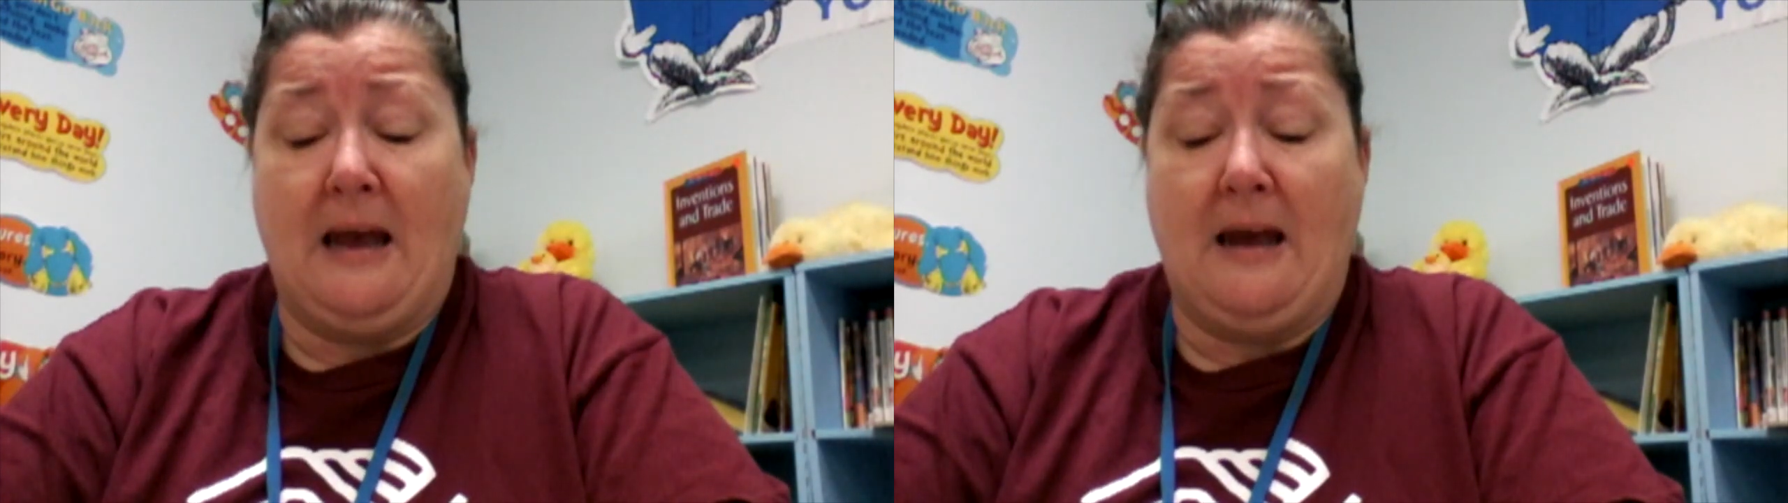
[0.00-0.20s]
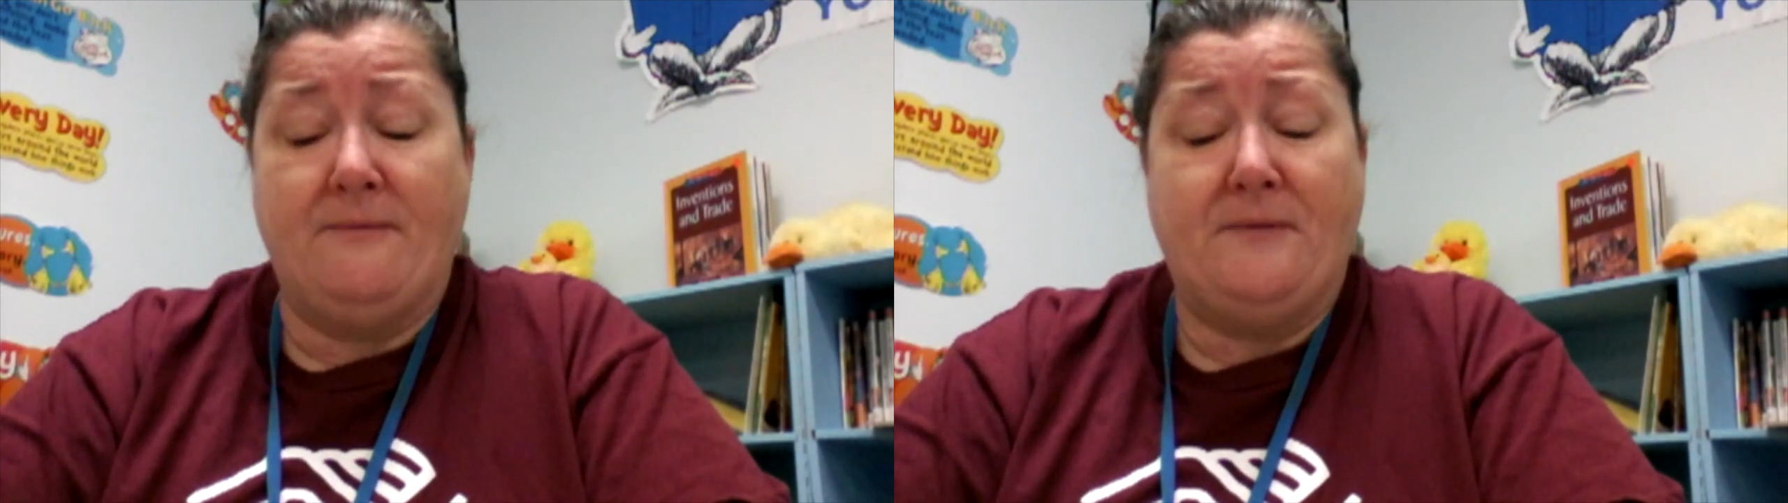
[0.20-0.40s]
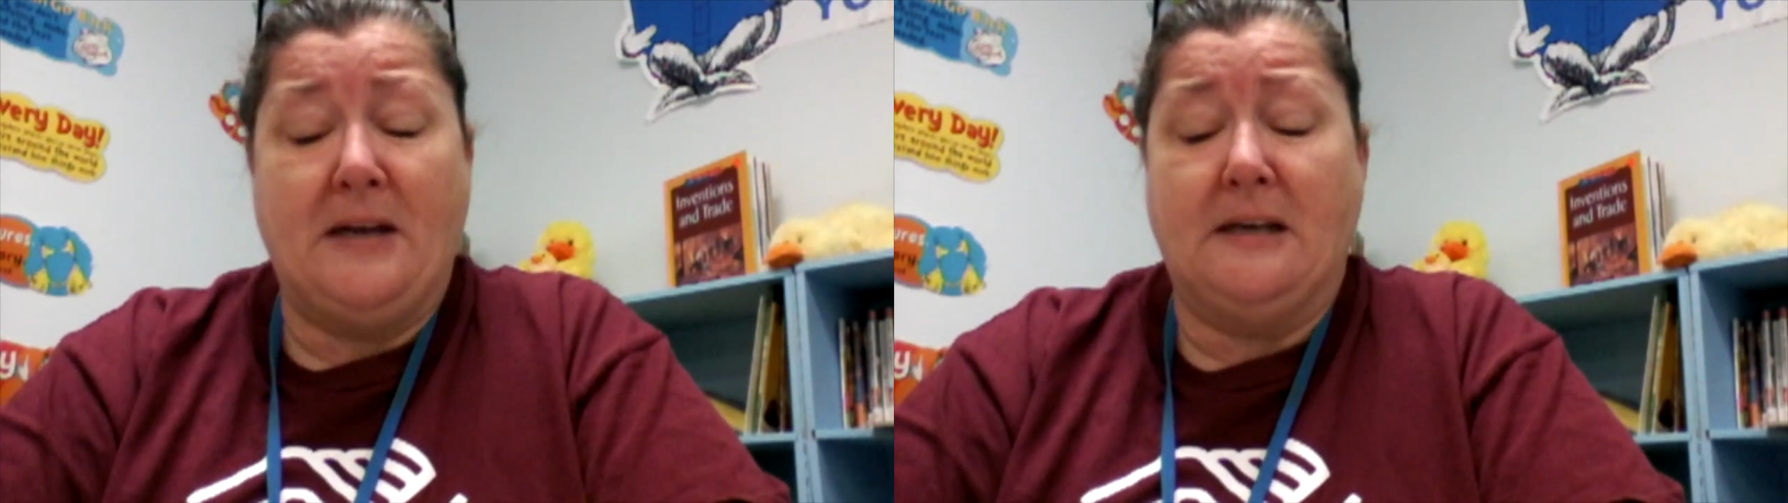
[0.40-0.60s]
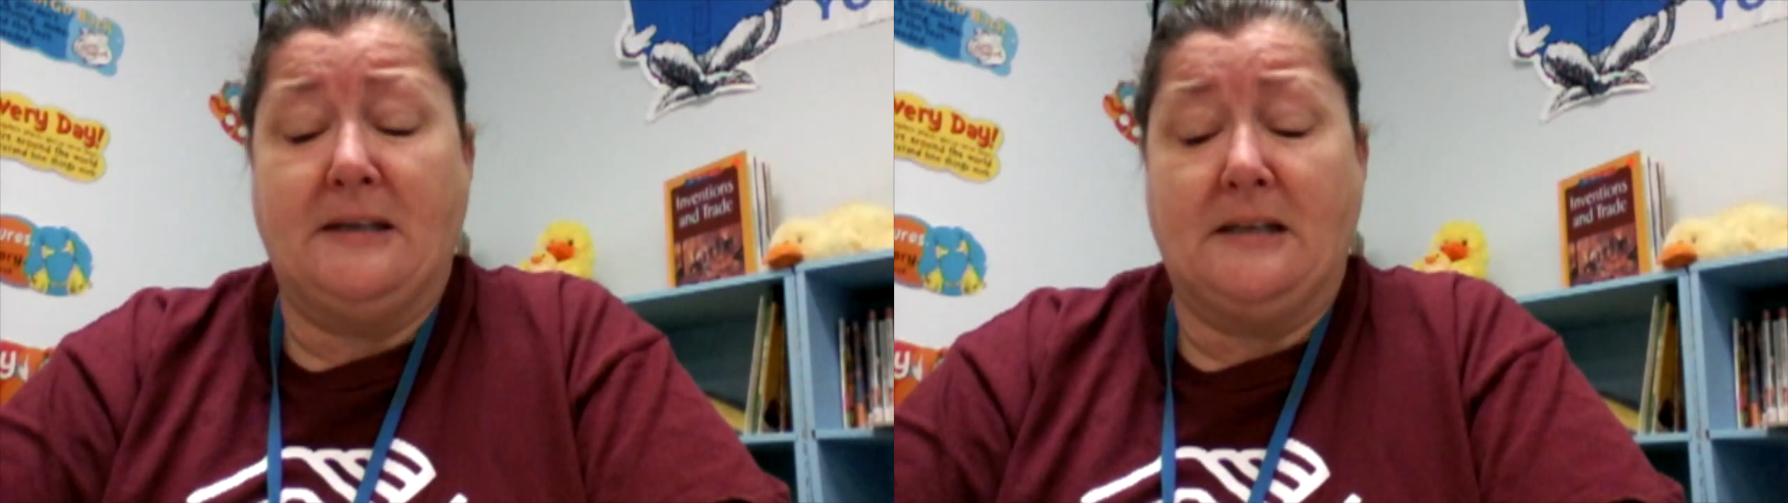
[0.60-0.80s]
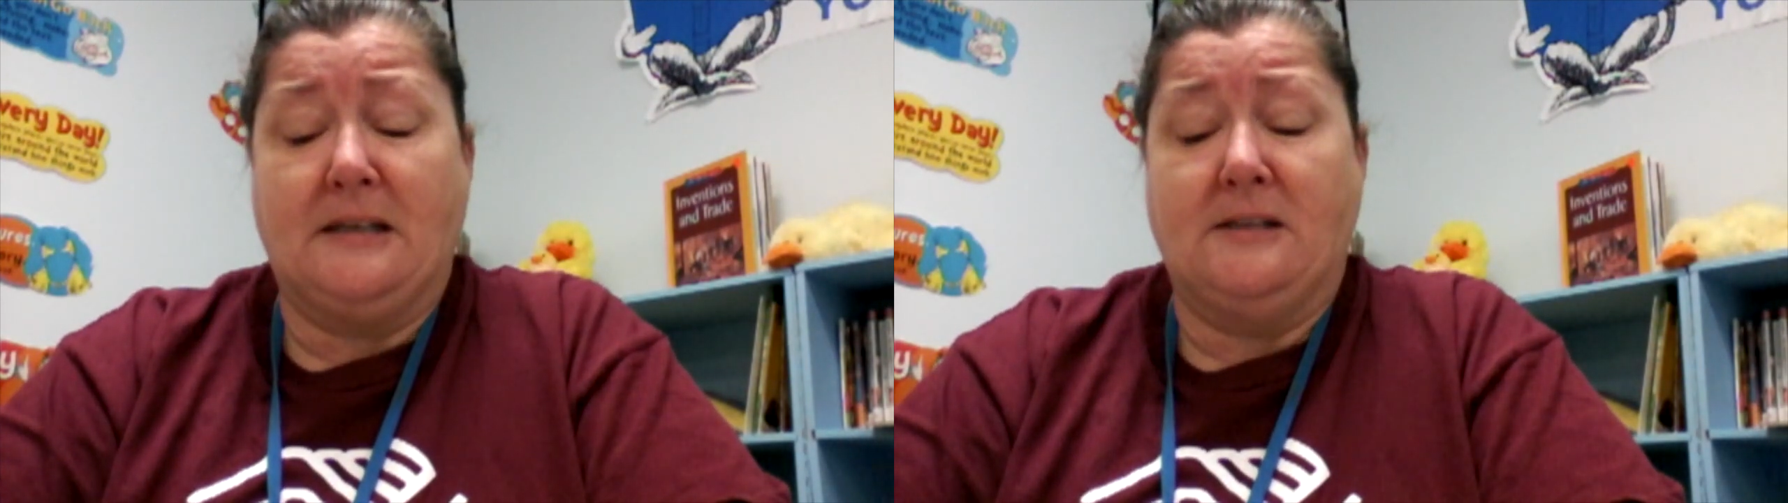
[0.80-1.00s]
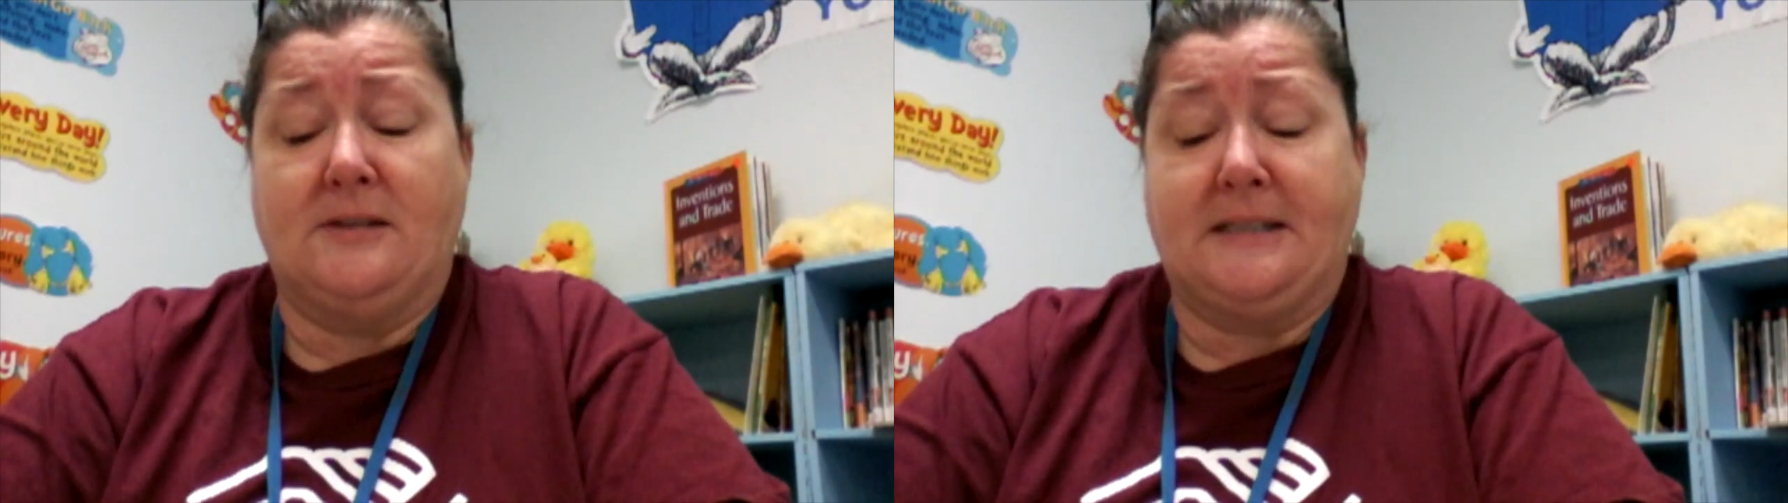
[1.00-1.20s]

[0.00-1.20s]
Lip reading: I'm feeling a little